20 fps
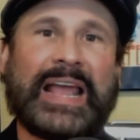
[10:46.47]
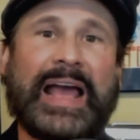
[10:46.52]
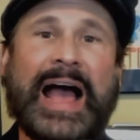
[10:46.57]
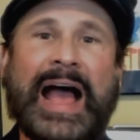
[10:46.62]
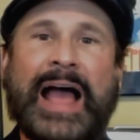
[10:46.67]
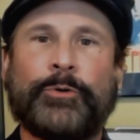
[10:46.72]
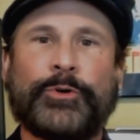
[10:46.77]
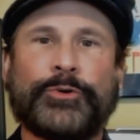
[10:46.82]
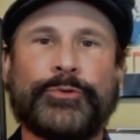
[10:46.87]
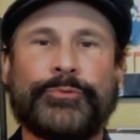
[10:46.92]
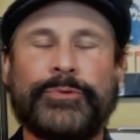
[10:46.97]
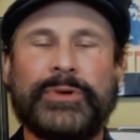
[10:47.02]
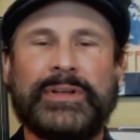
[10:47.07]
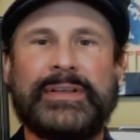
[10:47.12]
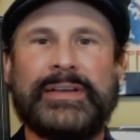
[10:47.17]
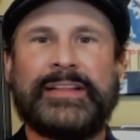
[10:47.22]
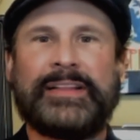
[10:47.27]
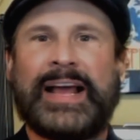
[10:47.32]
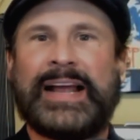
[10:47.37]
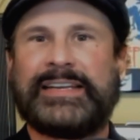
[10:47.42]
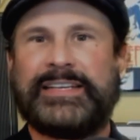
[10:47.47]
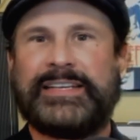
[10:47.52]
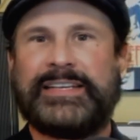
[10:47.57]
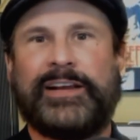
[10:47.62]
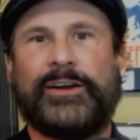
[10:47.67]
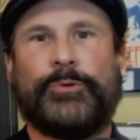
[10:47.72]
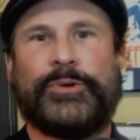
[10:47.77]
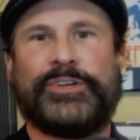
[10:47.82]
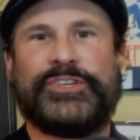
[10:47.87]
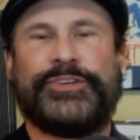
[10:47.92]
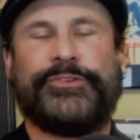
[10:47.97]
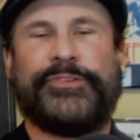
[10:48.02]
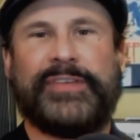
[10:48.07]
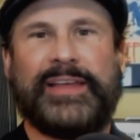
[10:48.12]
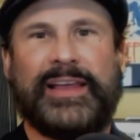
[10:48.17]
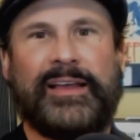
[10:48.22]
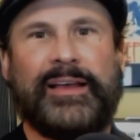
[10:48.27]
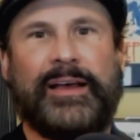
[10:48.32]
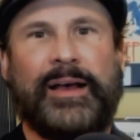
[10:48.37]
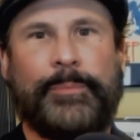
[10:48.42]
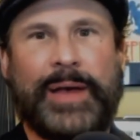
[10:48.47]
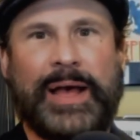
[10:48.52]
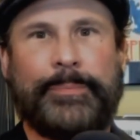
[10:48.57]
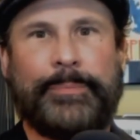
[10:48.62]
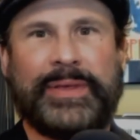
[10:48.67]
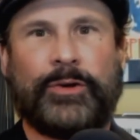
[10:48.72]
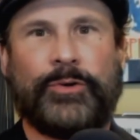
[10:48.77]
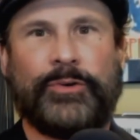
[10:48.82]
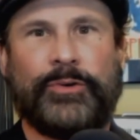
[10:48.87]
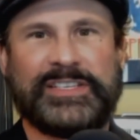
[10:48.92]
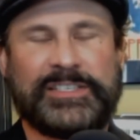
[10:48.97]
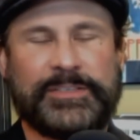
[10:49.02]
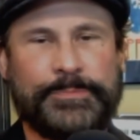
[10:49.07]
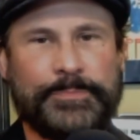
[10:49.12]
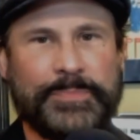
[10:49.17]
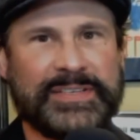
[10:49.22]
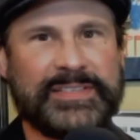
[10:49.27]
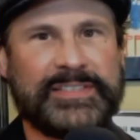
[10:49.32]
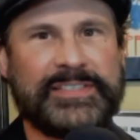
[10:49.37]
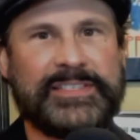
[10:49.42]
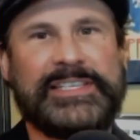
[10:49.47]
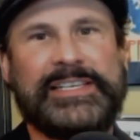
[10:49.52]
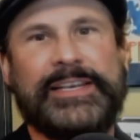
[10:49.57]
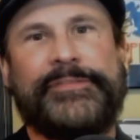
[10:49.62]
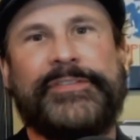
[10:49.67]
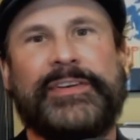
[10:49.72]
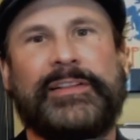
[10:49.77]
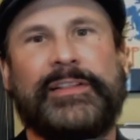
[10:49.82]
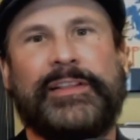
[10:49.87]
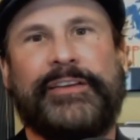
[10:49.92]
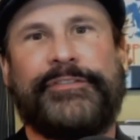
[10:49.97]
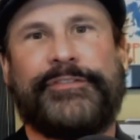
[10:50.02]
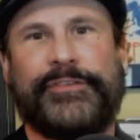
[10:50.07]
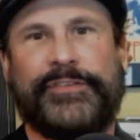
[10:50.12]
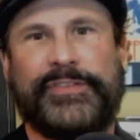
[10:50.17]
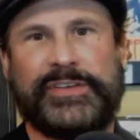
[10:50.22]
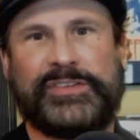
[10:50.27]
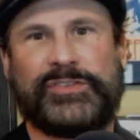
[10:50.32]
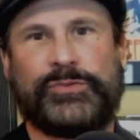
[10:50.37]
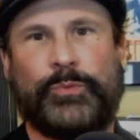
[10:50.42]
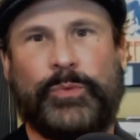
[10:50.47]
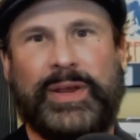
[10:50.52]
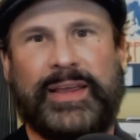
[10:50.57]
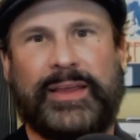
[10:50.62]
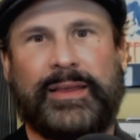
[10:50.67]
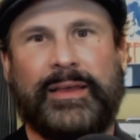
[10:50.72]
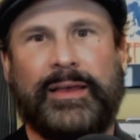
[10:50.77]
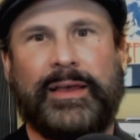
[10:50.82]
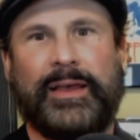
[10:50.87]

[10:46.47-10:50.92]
I would really like to hear what you think about Bitcoin specifically for this week.